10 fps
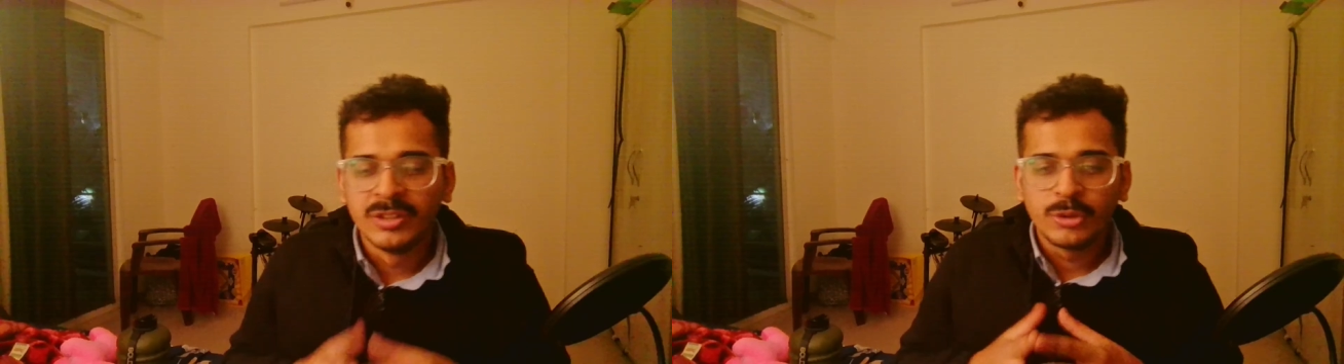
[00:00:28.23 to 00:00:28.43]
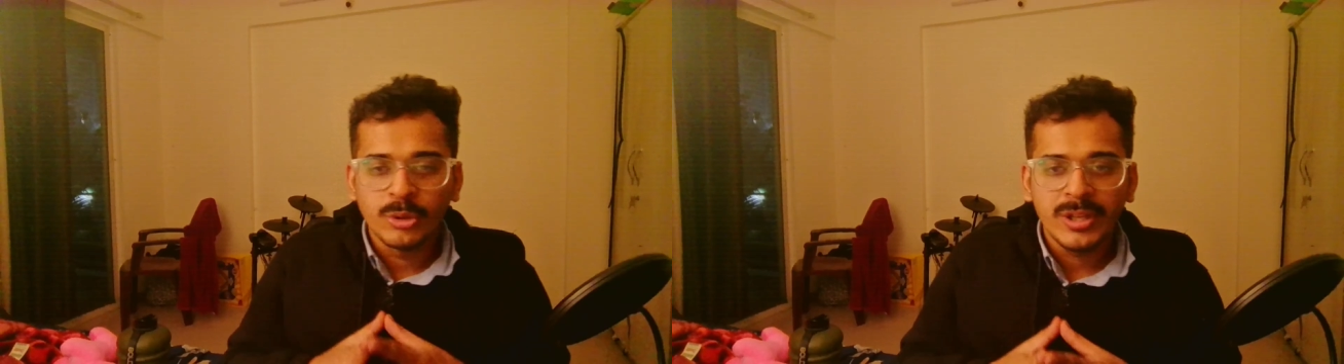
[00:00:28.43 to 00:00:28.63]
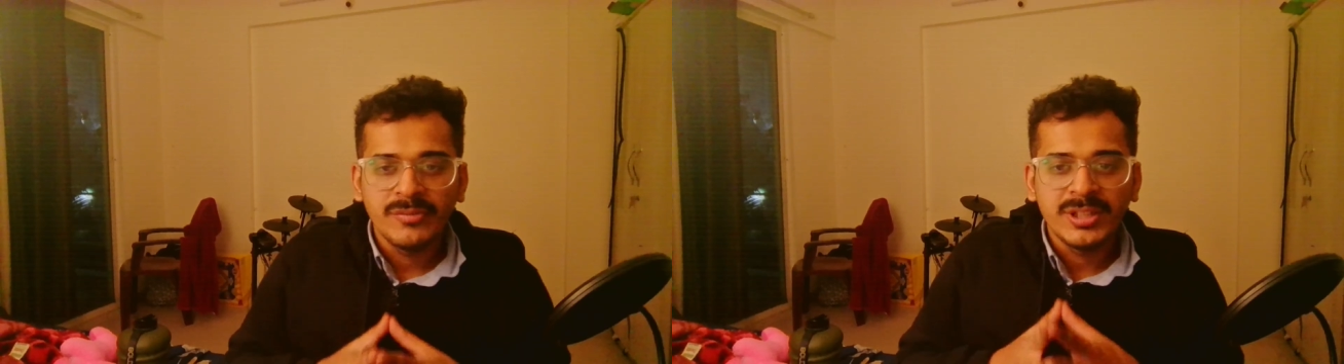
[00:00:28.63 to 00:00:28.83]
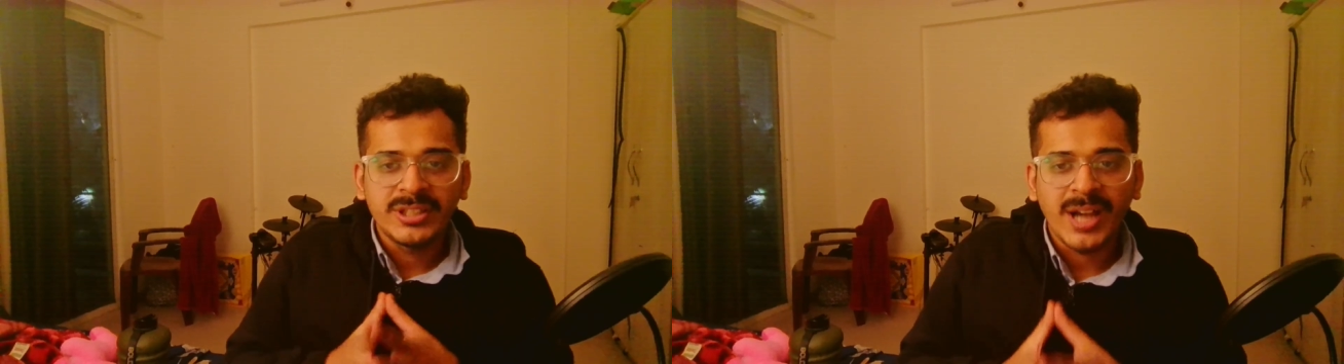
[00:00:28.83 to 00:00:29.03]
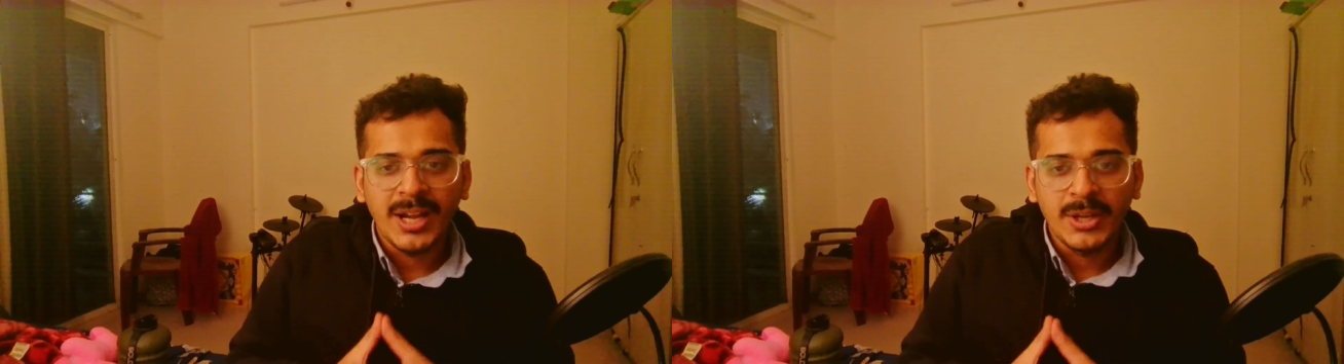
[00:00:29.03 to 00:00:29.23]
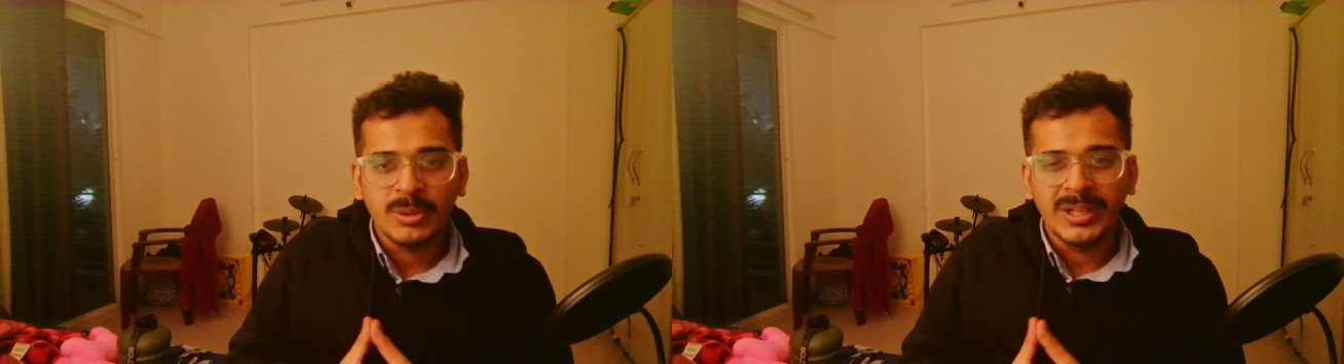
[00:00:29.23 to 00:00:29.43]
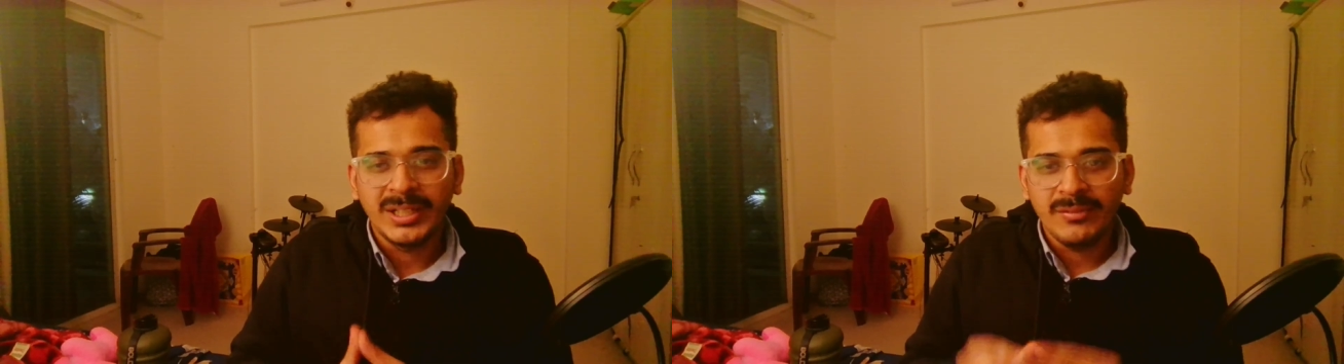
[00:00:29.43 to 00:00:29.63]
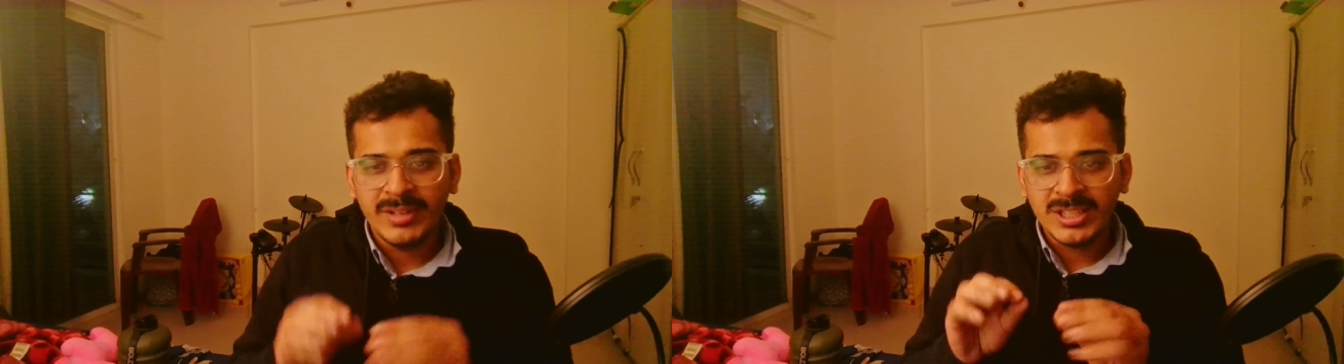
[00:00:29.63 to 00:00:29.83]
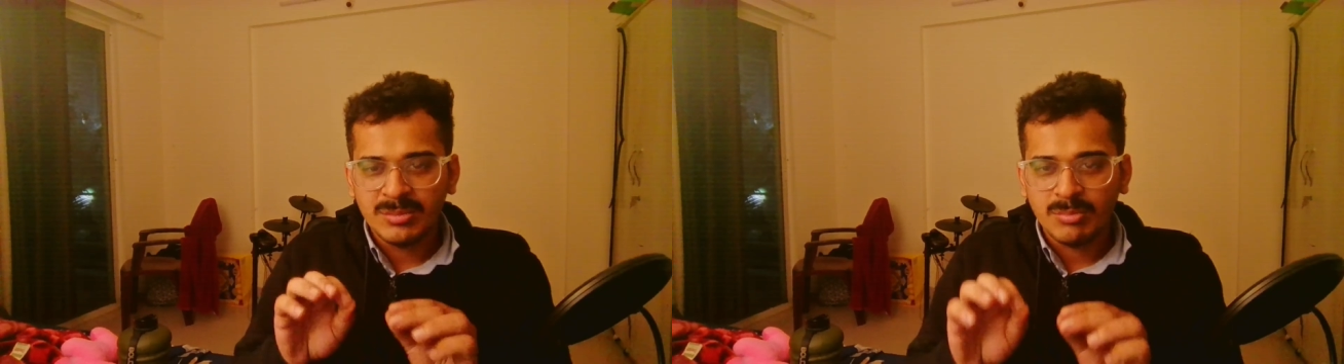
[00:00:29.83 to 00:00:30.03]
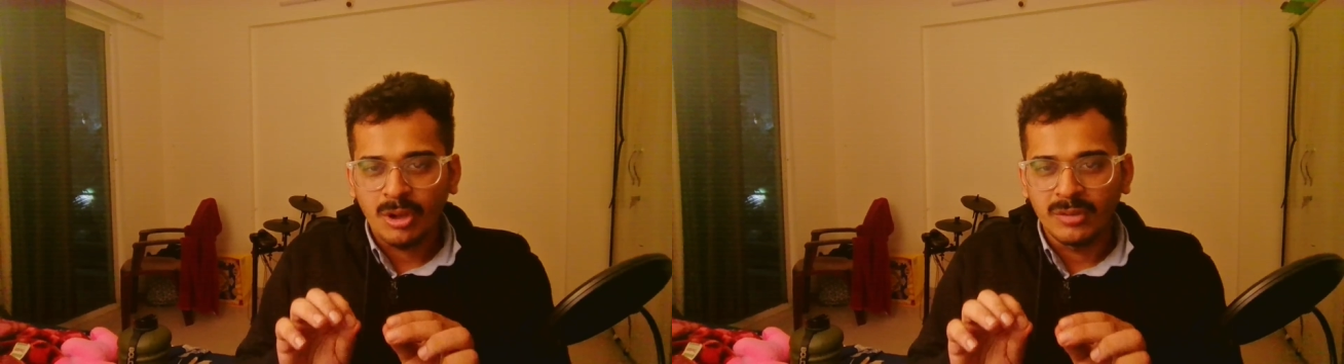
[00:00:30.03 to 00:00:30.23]
Today we'll try to create a very
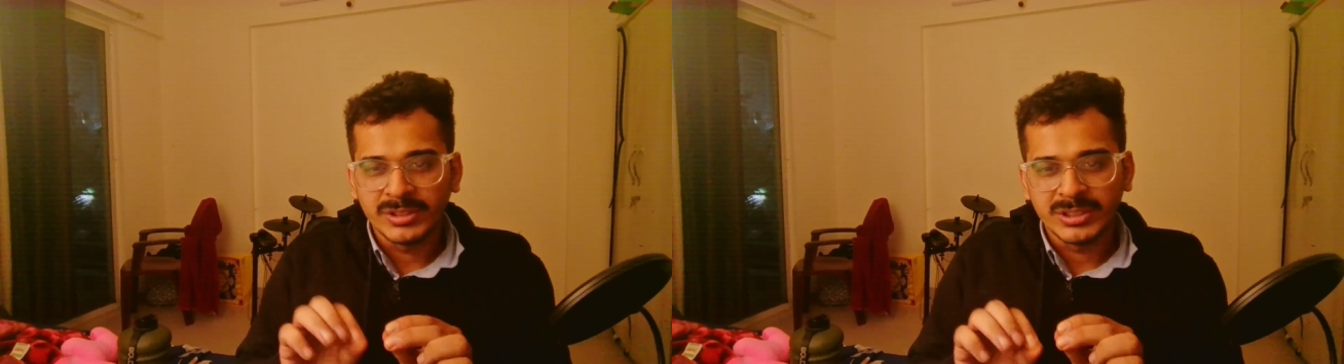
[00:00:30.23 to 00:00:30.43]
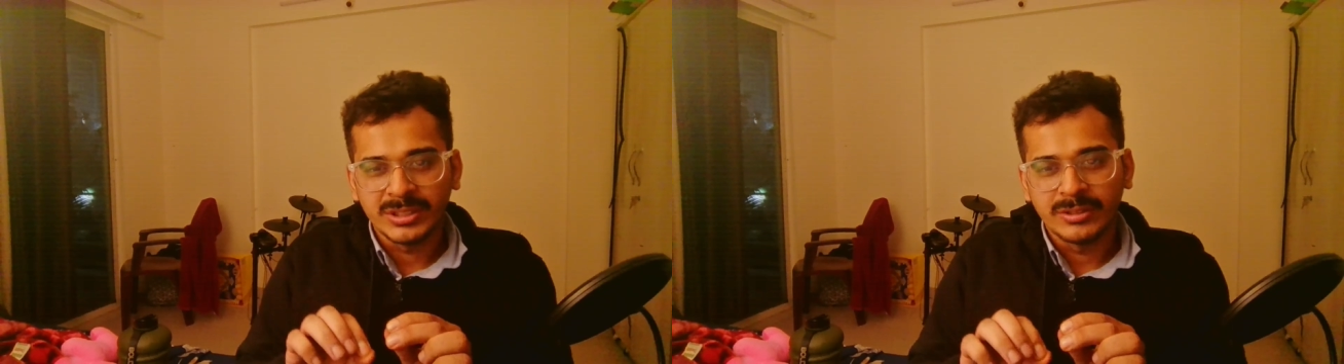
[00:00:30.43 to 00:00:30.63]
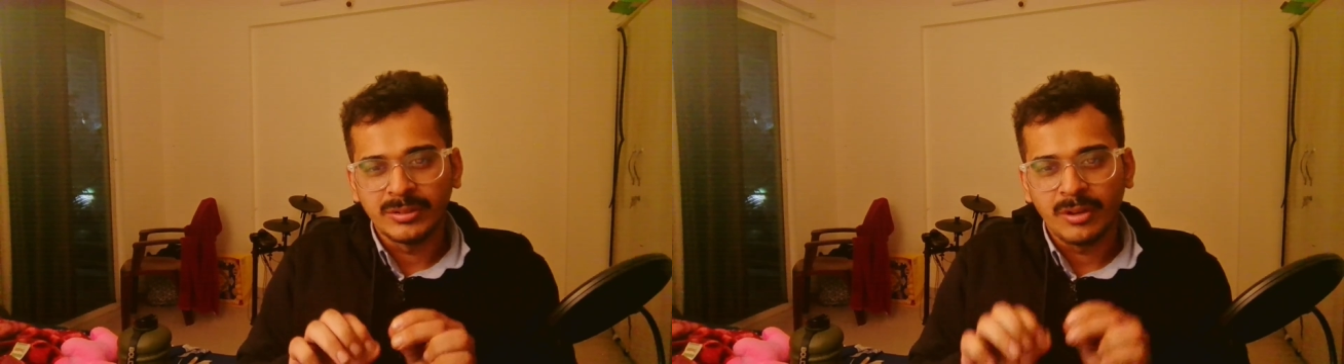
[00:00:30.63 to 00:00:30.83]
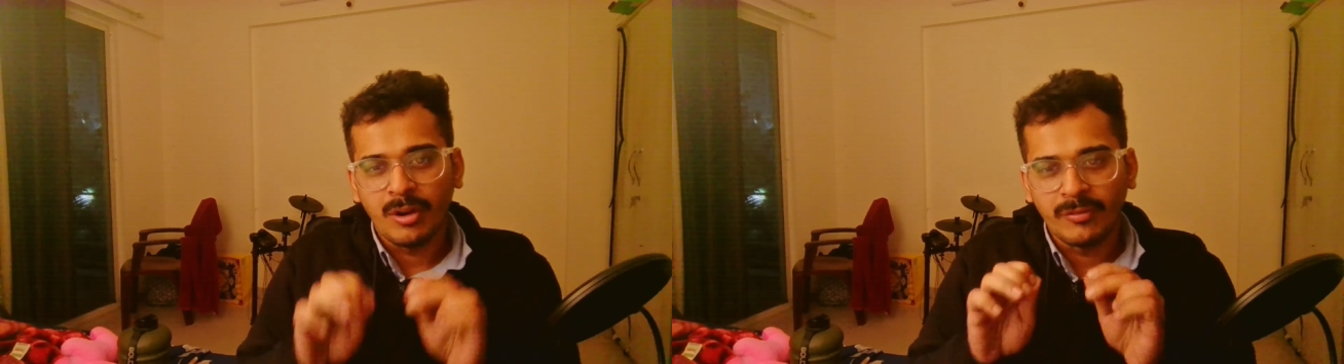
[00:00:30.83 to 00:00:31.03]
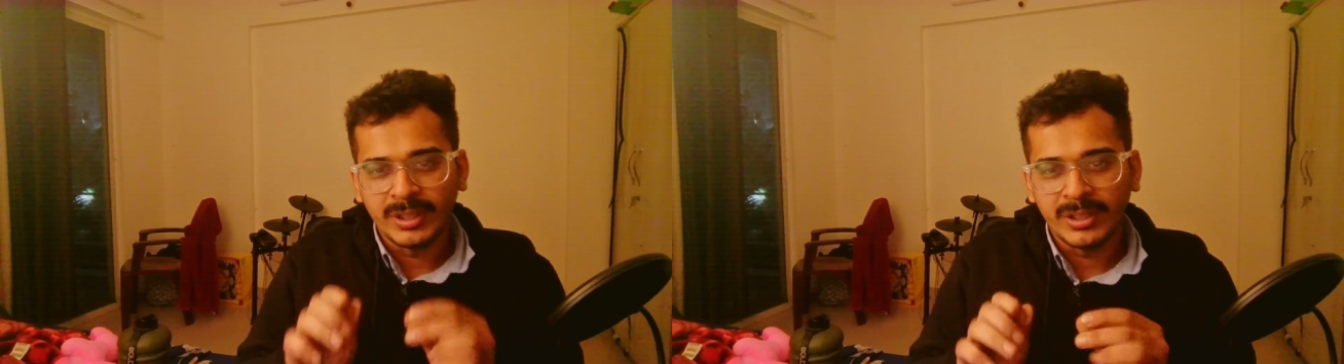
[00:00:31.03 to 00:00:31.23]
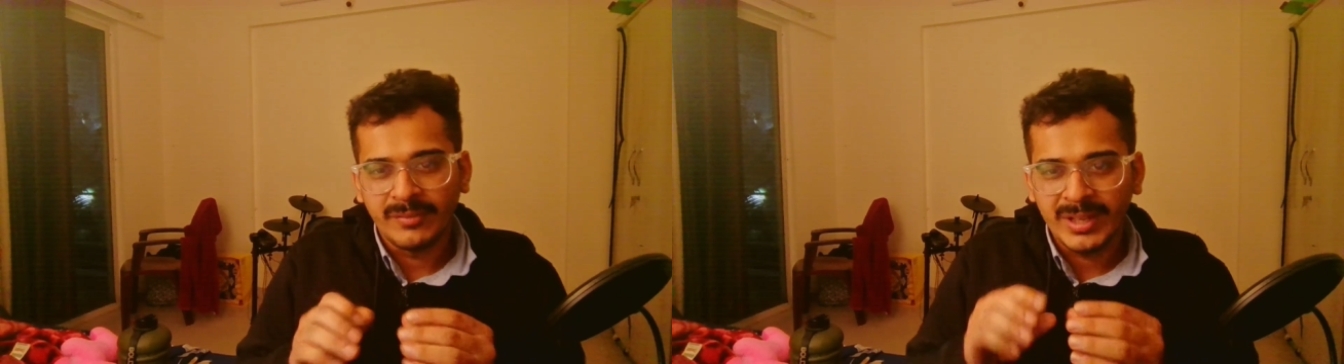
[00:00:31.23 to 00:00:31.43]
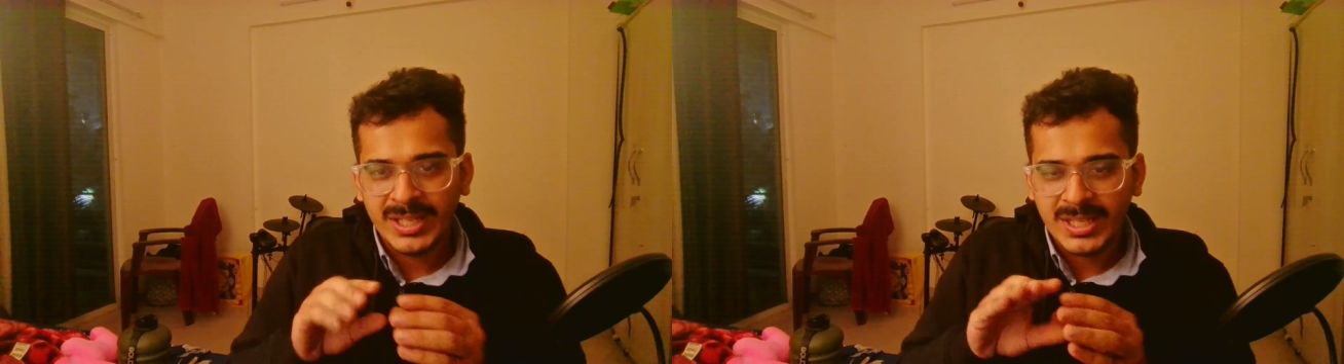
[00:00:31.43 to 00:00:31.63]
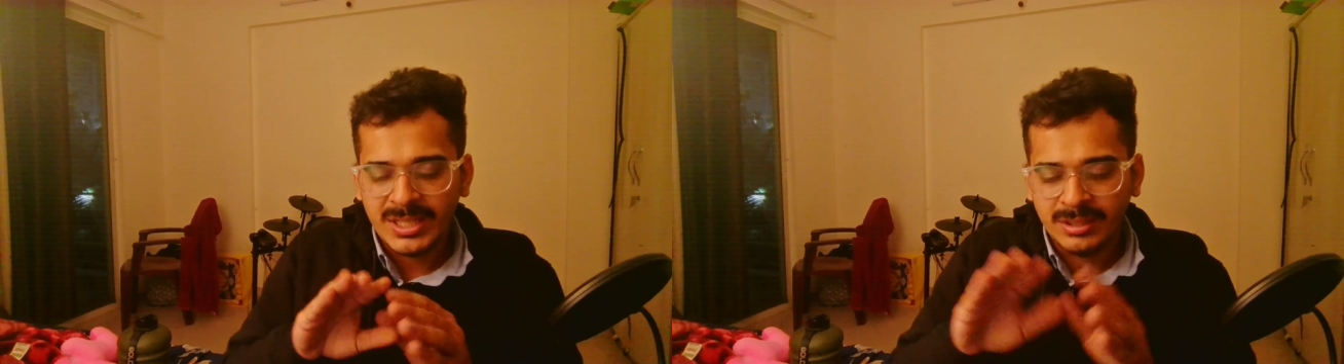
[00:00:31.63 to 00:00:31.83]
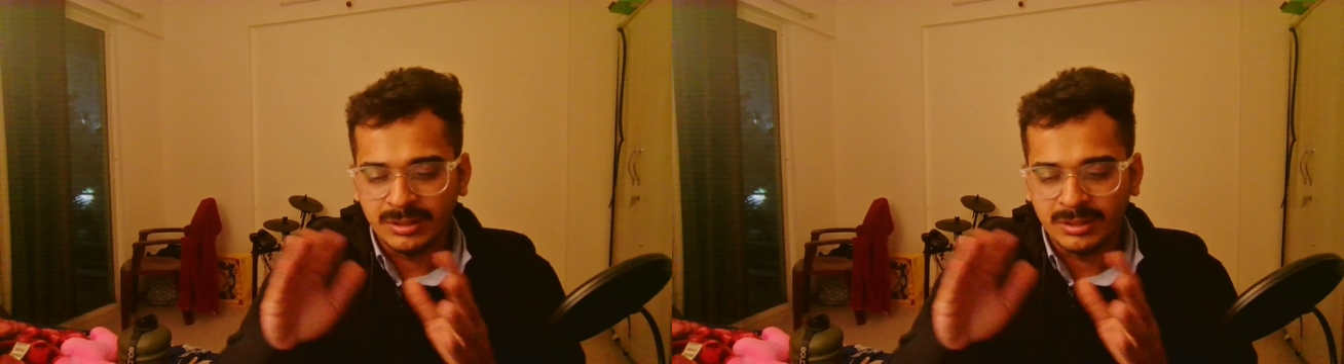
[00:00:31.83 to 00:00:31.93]
small version of it, very